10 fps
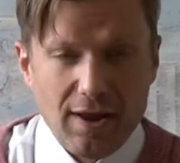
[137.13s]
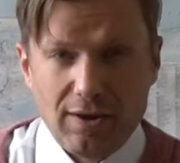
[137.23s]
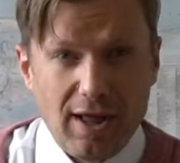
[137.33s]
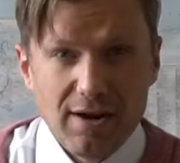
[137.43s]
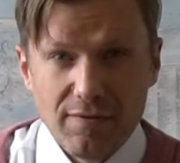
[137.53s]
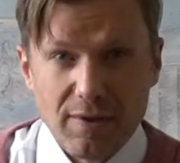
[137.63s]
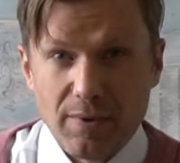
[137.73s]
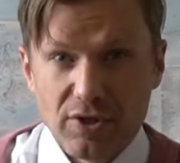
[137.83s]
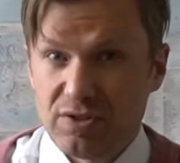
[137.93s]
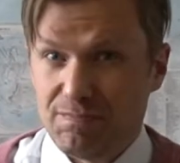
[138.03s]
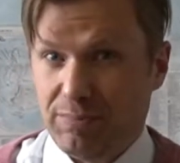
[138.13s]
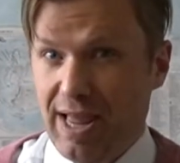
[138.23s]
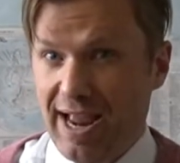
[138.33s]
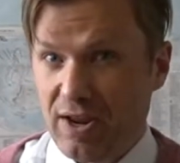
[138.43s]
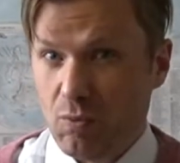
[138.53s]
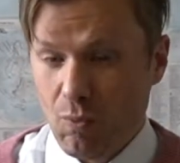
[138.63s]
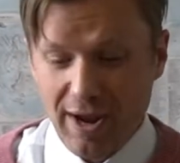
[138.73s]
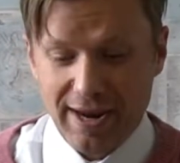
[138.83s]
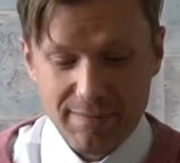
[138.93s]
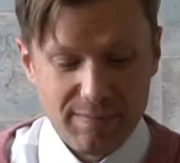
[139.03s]
a lot of them are just black and
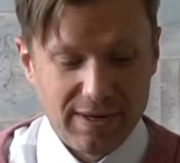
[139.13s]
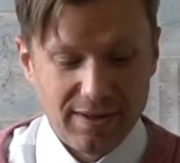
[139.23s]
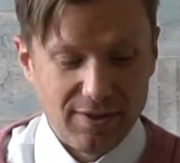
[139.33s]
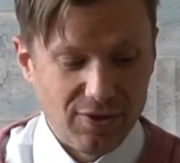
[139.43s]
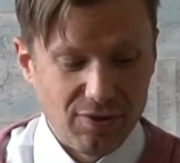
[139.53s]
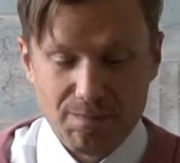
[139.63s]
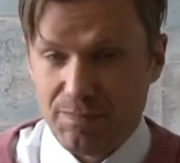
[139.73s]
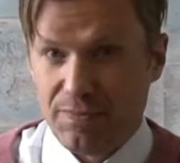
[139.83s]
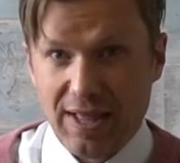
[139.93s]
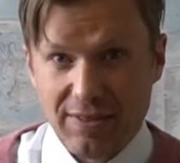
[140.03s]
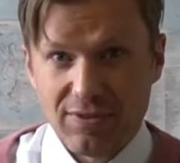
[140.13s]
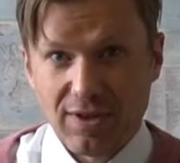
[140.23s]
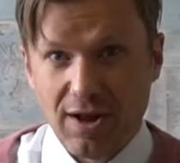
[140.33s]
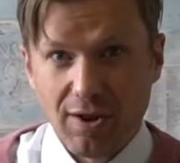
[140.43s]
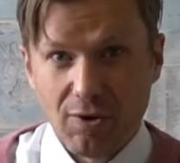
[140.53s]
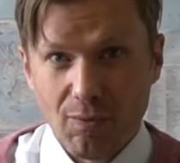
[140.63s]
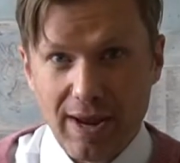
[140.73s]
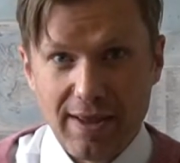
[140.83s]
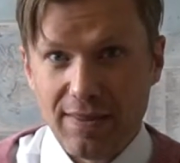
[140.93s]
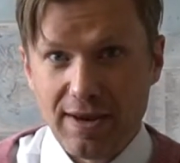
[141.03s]
white because that's the
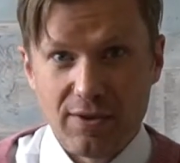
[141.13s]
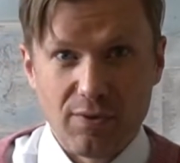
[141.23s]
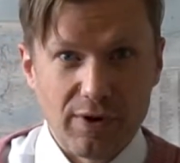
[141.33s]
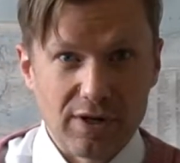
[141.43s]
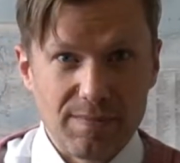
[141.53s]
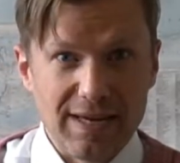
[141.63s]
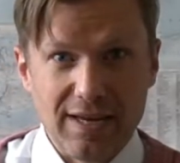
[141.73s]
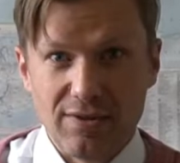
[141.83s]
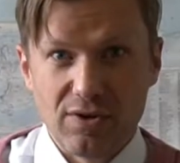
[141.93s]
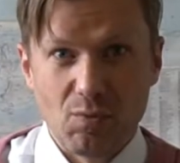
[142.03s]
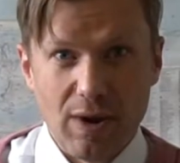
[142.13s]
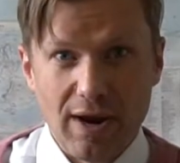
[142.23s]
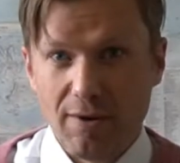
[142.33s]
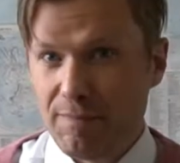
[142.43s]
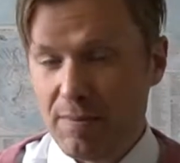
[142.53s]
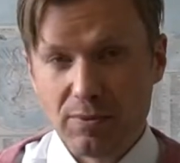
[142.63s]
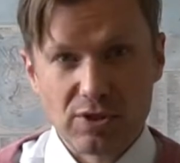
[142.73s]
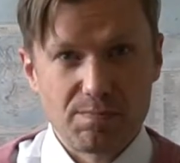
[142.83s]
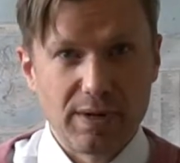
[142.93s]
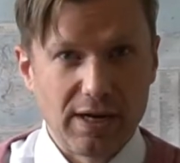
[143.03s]
colorway that is going to be easy to wear. People
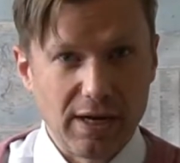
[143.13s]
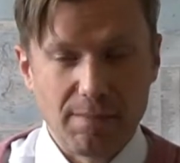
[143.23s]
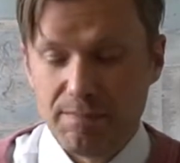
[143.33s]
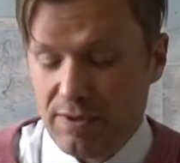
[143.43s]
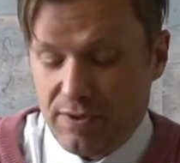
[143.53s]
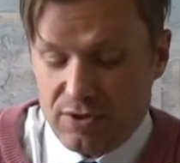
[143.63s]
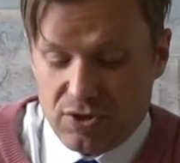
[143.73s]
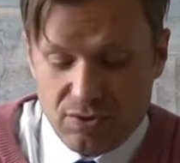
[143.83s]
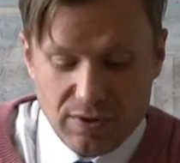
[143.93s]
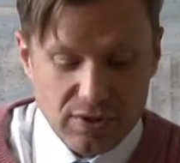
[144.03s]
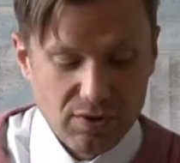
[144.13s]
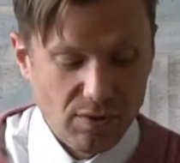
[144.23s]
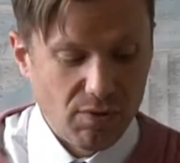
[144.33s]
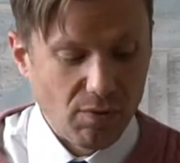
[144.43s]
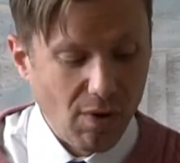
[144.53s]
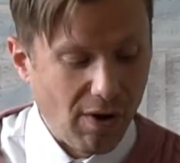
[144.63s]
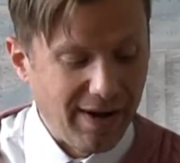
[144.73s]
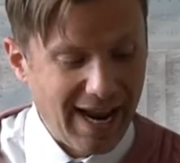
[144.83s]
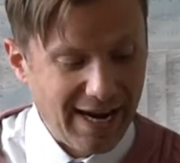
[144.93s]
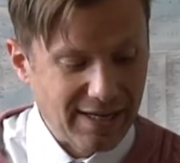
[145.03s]
just pick it up. It's a shoe that you can throw
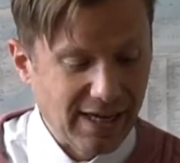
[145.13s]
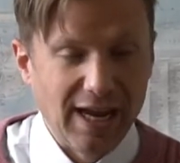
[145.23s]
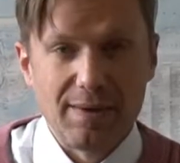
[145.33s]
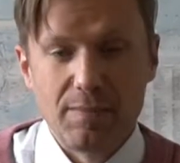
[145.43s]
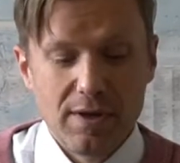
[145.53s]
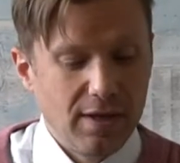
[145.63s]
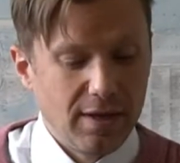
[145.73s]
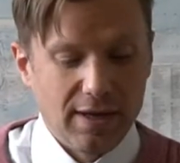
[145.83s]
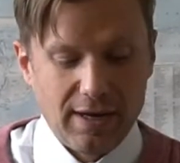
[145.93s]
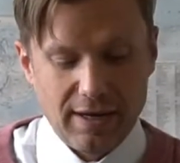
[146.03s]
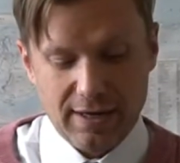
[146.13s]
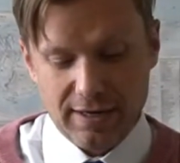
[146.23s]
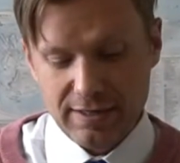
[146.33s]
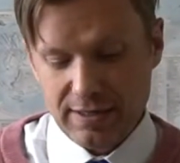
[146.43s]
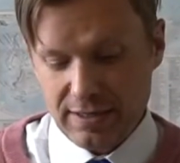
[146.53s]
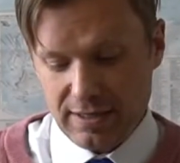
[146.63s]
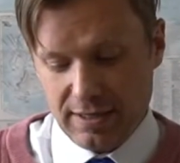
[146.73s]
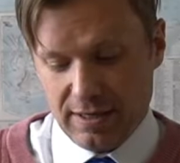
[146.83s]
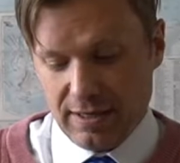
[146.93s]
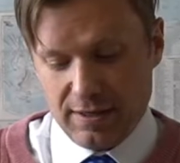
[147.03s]
on anytime, and
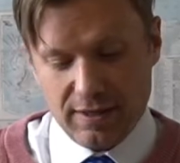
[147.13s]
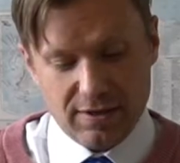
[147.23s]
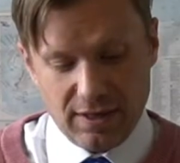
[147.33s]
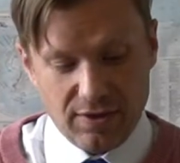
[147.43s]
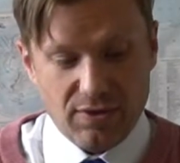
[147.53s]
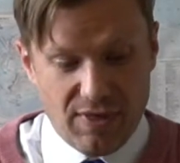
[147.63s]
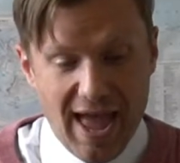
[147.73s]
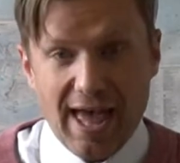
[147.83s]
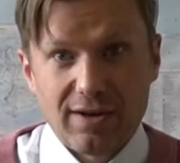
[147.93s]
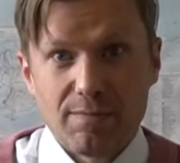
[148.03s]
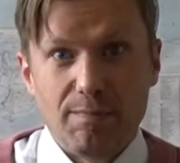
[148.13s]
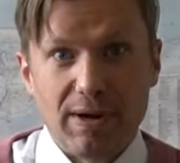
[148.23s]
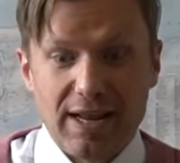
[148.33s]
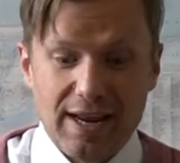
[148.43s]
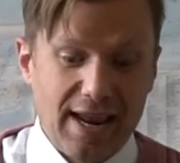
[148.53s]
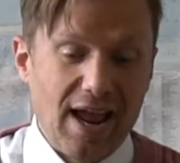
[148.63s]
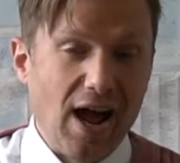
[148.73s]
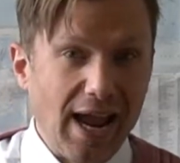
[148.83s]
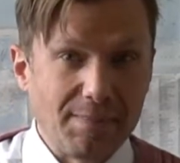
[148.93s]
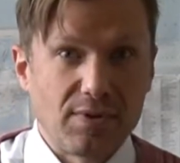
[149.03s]
this is that, but in a
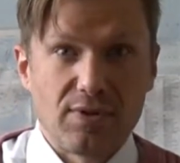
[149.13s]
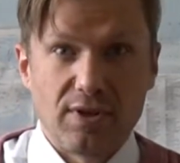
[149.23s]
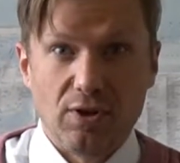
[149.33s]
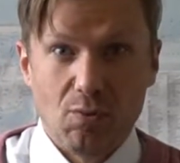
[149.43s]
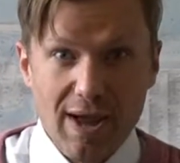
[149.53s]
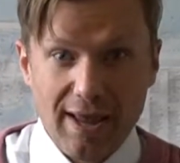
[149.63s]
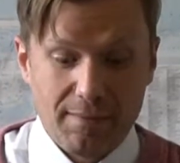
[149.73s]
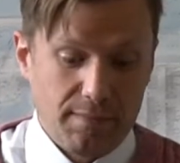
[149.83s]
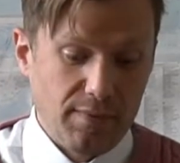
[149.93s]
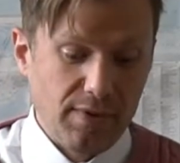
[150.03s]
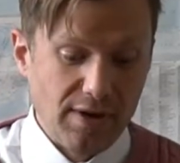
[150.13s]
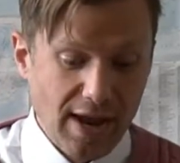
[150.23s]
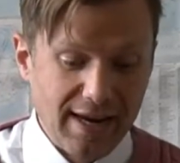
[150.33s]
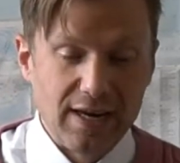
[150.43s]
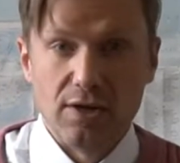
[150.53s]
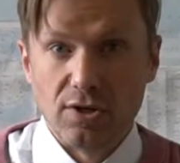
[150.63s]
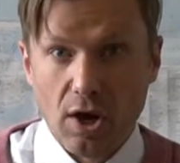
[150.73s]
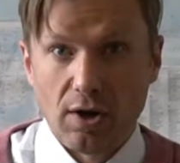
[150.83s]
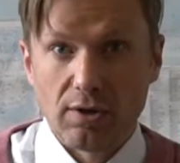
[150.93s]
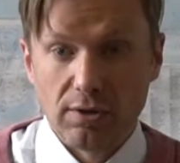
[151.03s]
hyped silhouette, the Nike
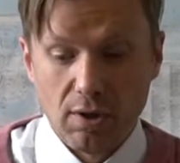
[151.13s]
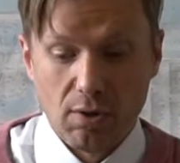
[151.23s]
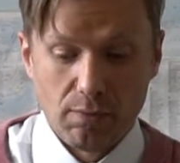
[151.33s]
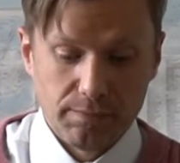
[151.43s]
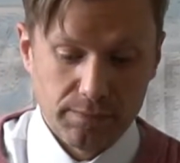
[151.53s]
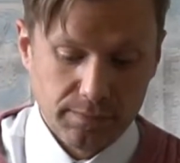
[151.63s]
Dunk Low.